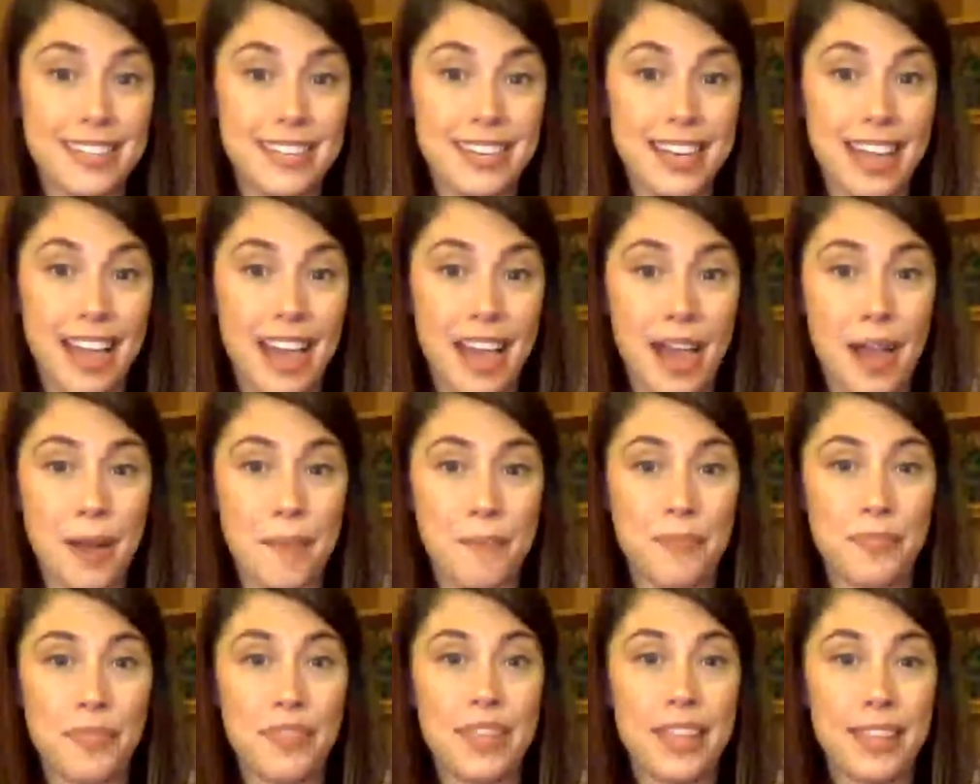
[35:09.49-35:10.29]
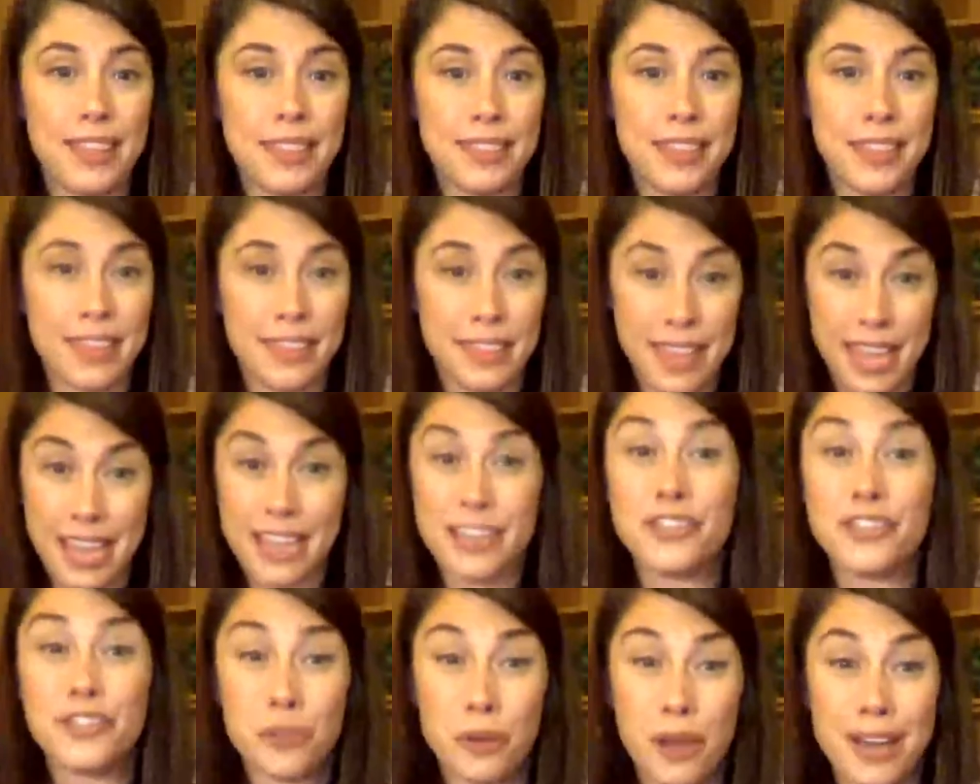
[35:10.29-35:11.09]
that they
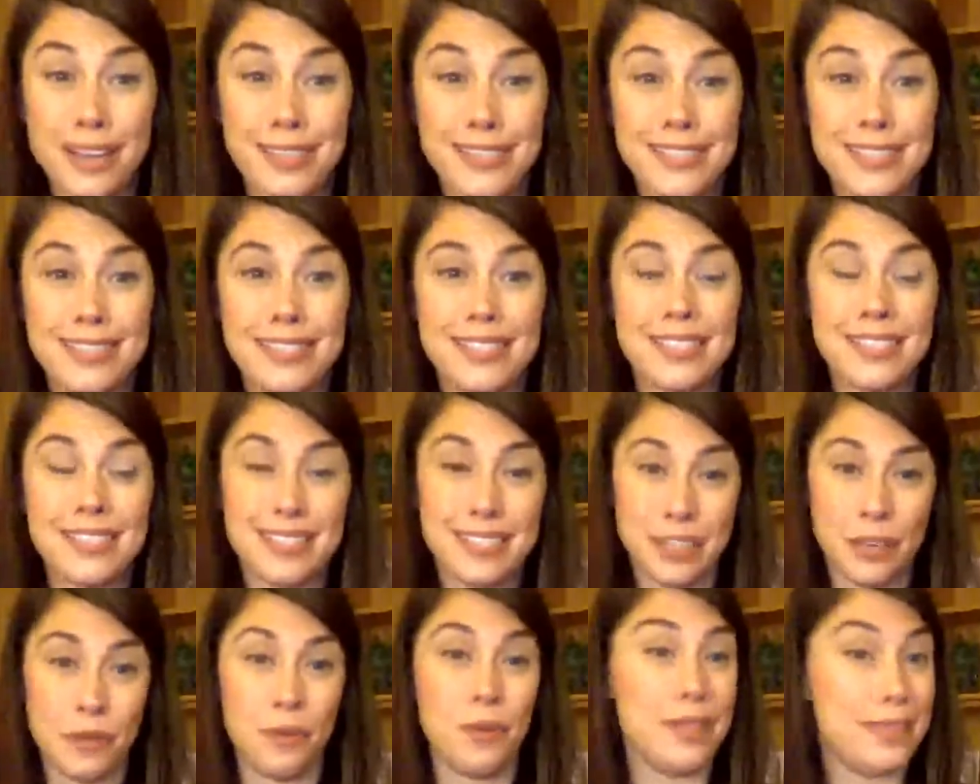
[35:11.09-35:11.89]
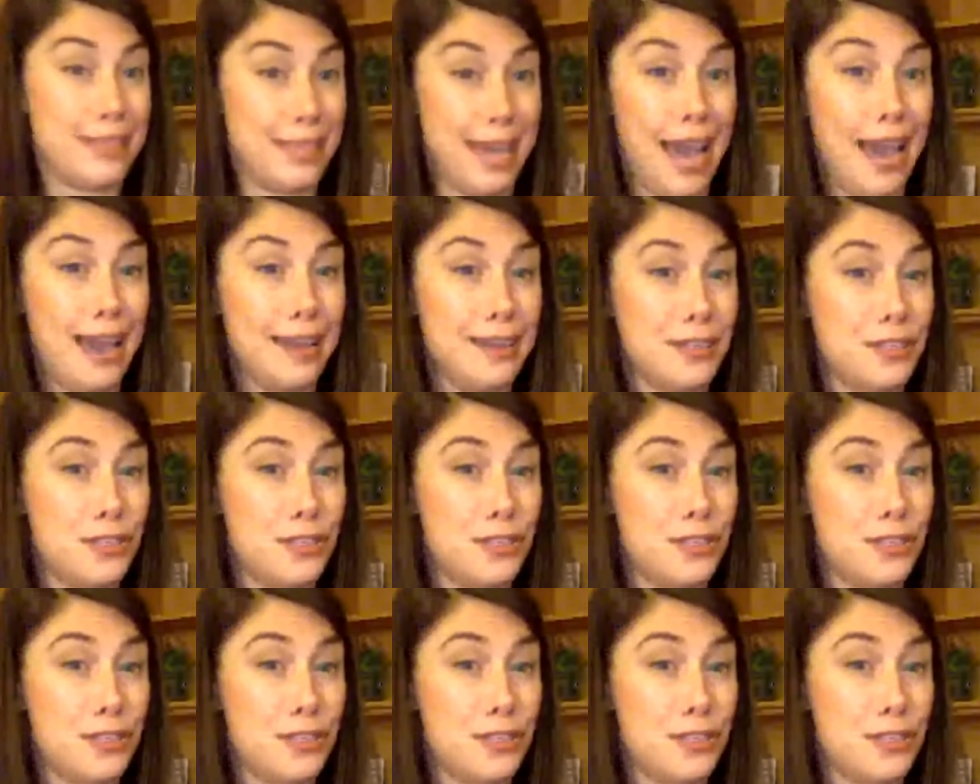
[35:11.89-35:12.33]
trust, deal with that.